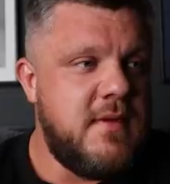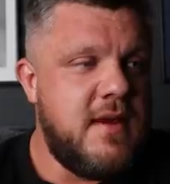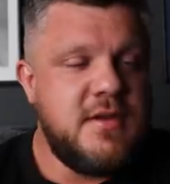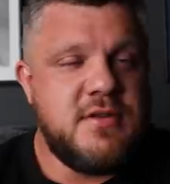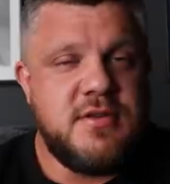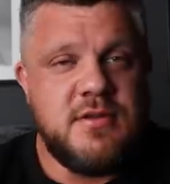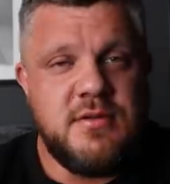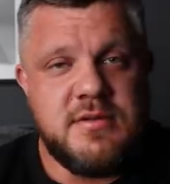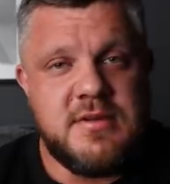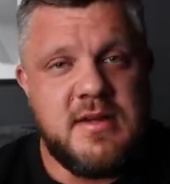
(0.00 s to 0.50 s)

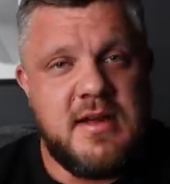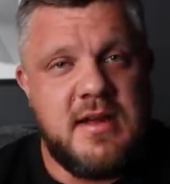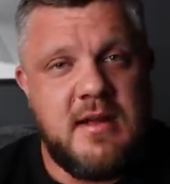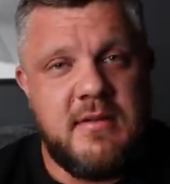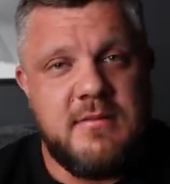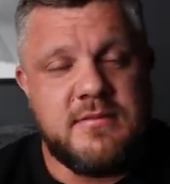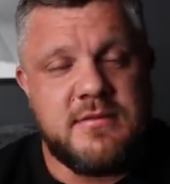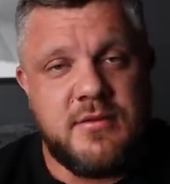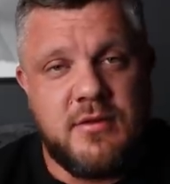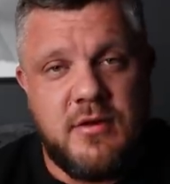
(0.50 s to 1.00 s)
issues, I
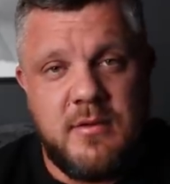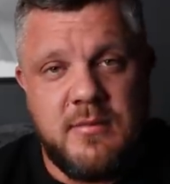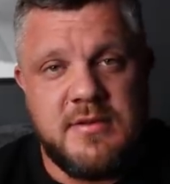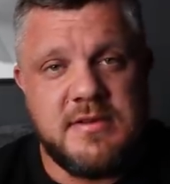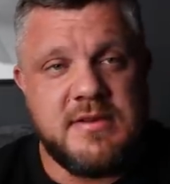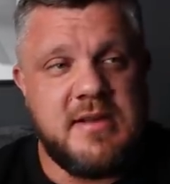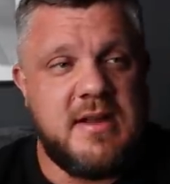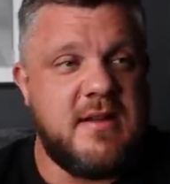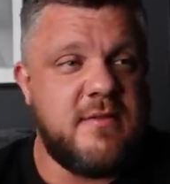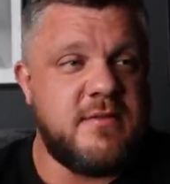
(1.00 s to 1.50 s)
have
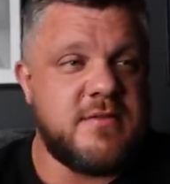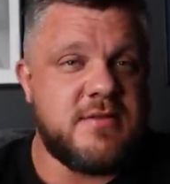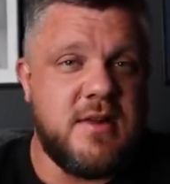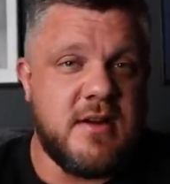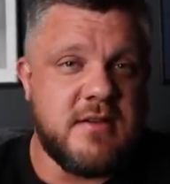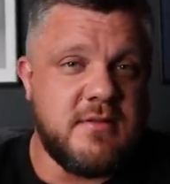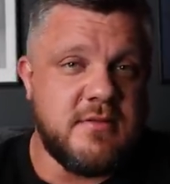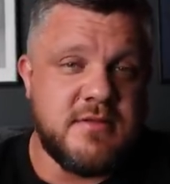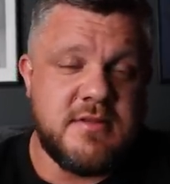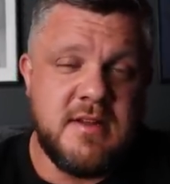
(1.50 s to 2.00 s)
traumas, I have
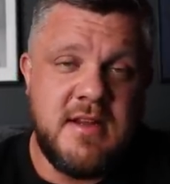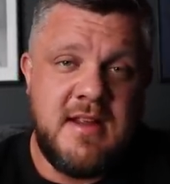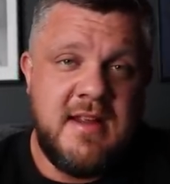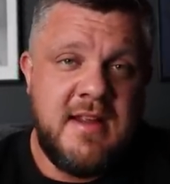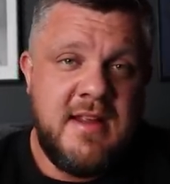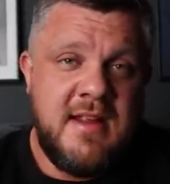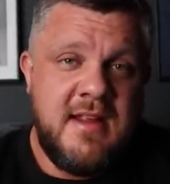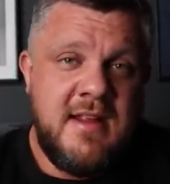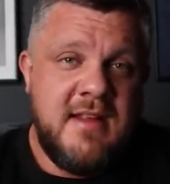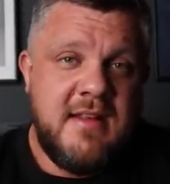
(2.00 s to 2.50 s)
struggles
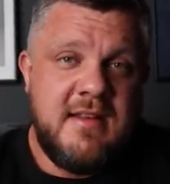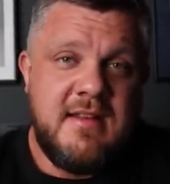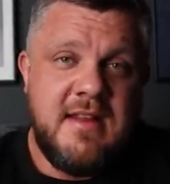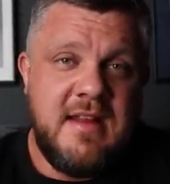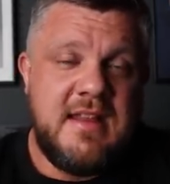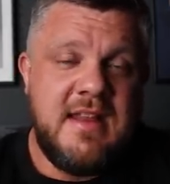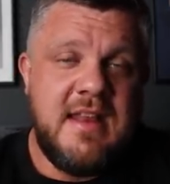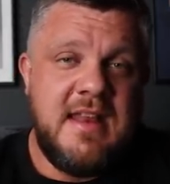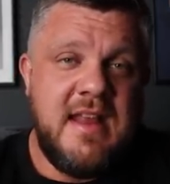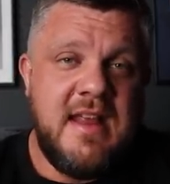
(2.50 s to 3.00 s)

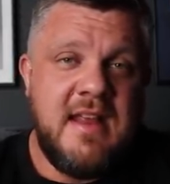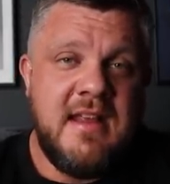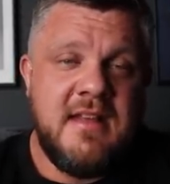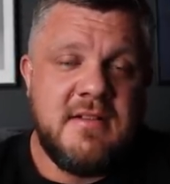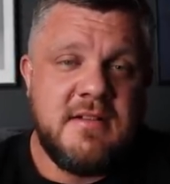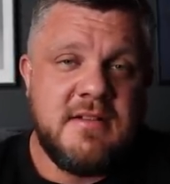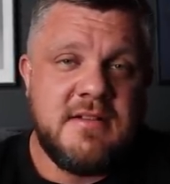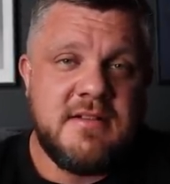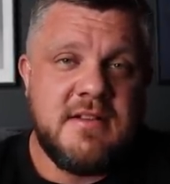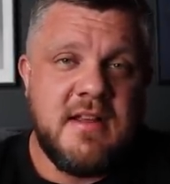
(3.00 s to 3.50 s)
day to day,
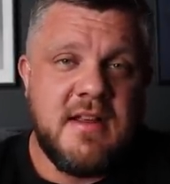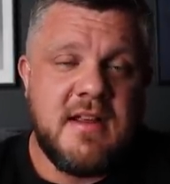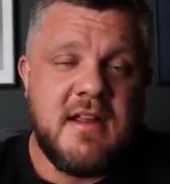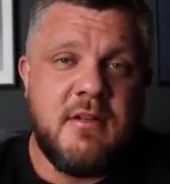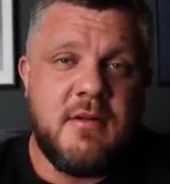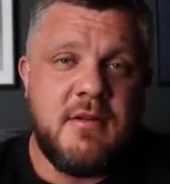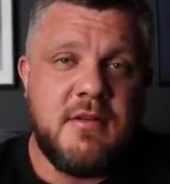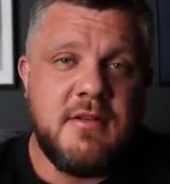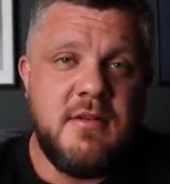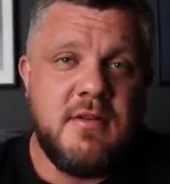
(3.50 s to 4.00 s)
just like a
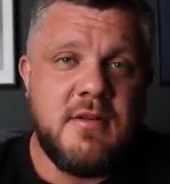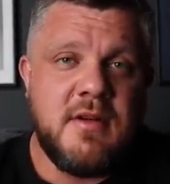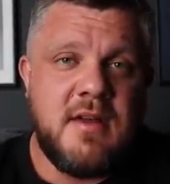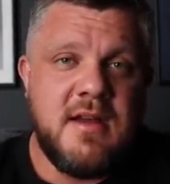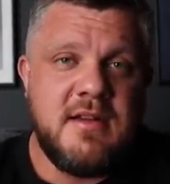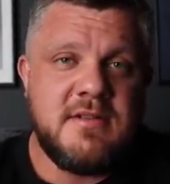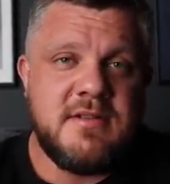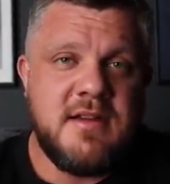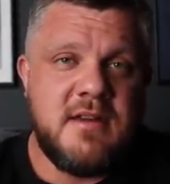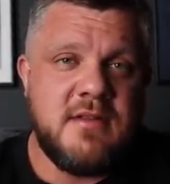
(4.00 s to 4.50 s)
lot of you
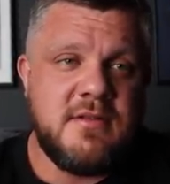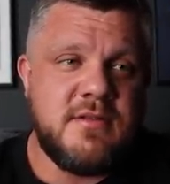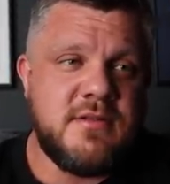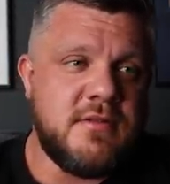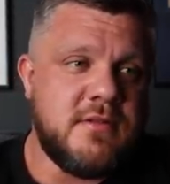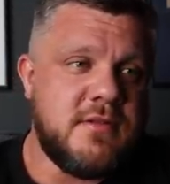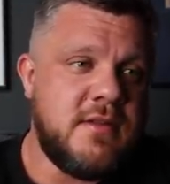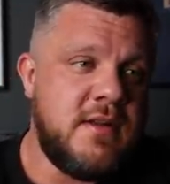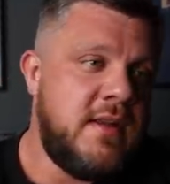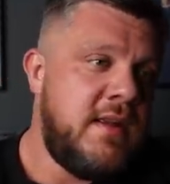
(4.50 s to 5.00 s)
guys there.
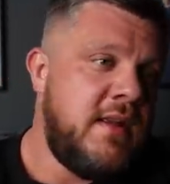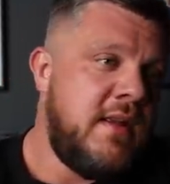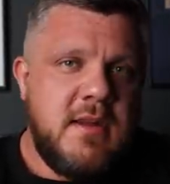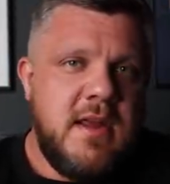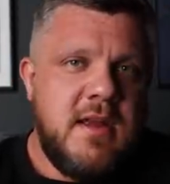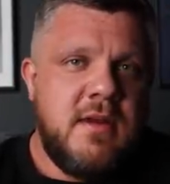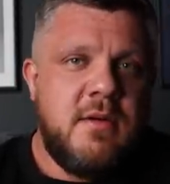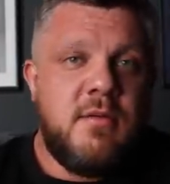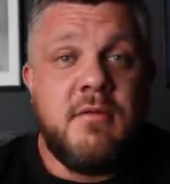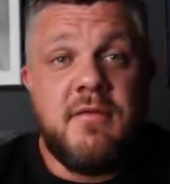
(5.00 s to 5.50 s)
So
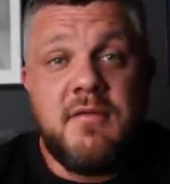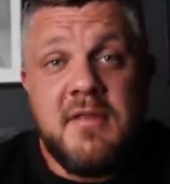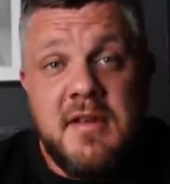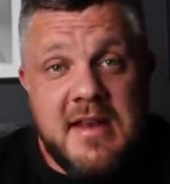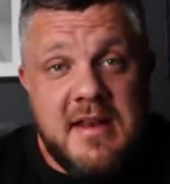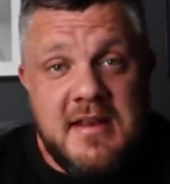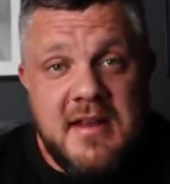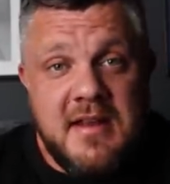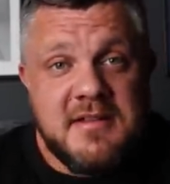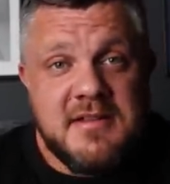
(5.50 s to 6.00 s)
yeah, hopefully
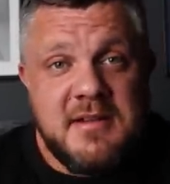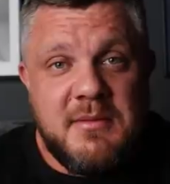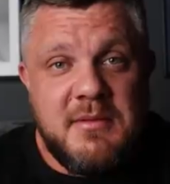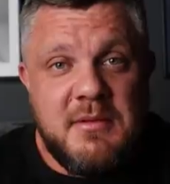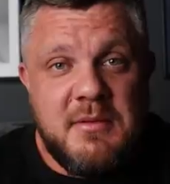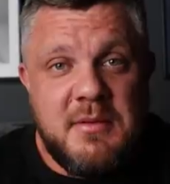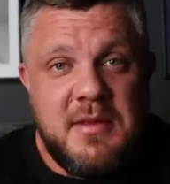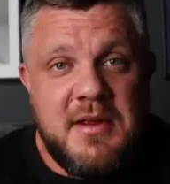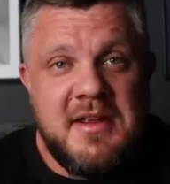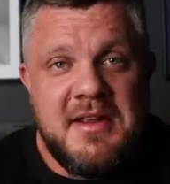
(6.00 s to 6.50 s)
you can take
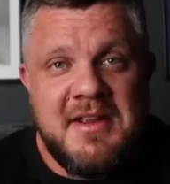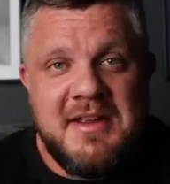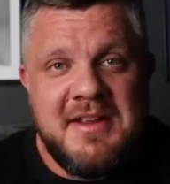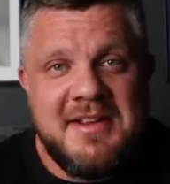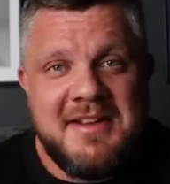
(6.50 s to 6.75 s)
something away.